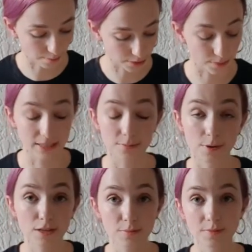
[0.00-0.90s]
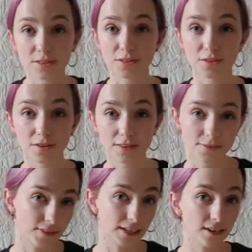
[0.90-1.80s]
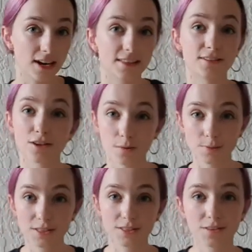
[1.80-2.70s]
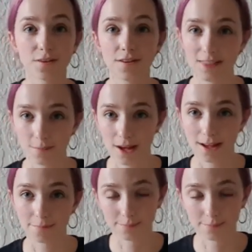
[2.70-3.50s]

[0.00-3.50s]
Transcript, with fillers: between the bottom of the straw on the finger and the top of the straw in the pan.